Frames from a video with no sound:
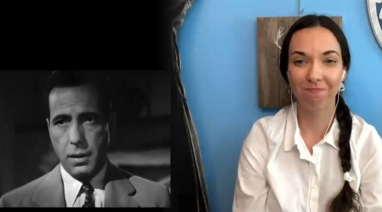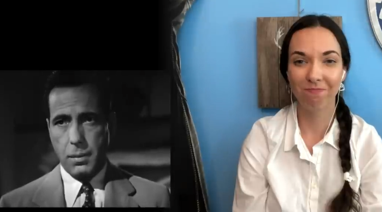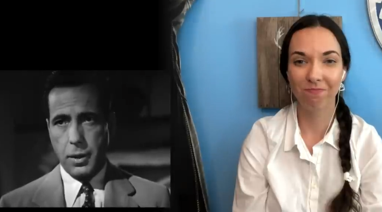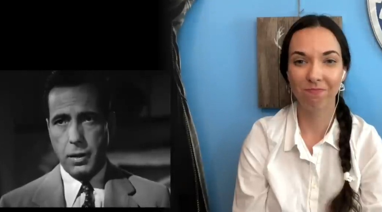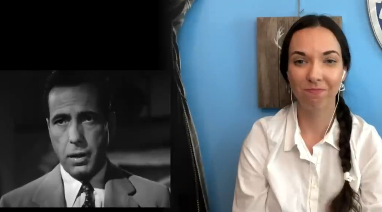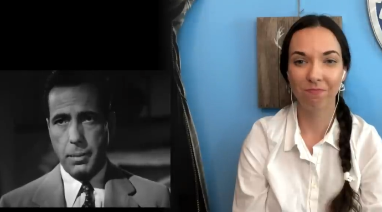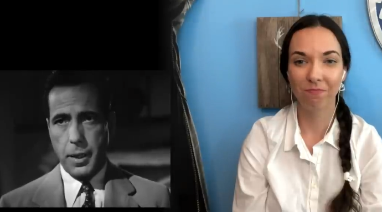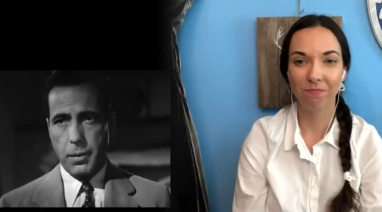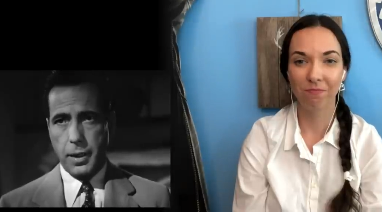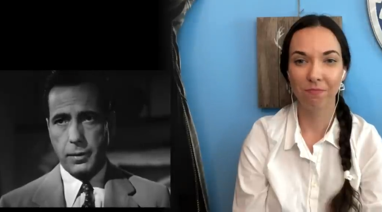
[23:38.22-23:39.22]
Speaker 1: Nobody's going to
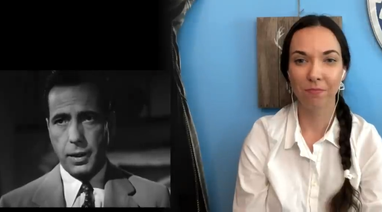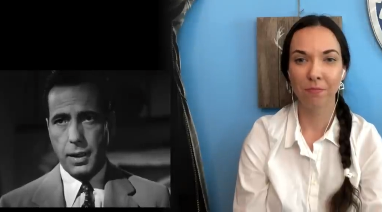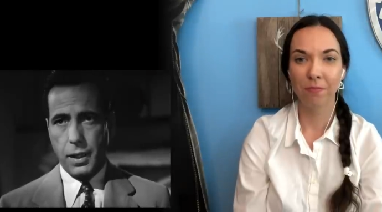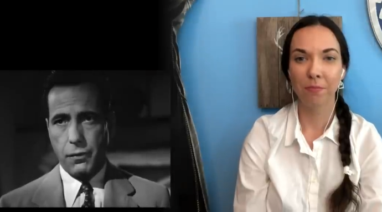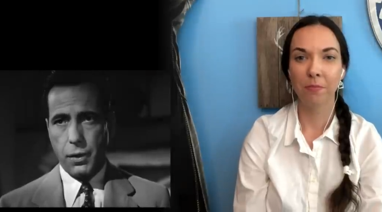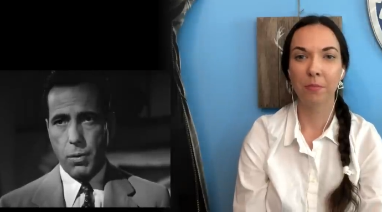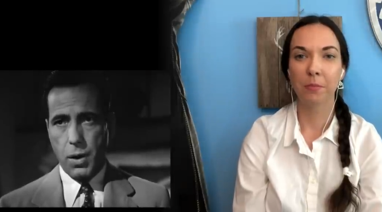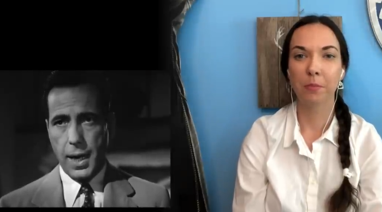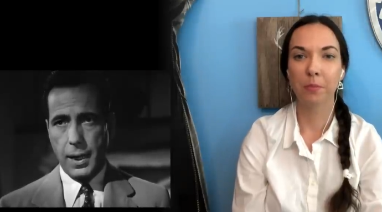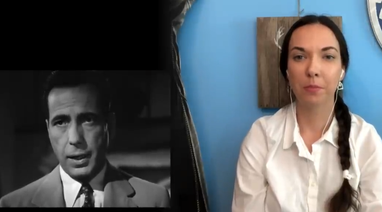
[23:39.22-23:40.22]
be arrested, not for a while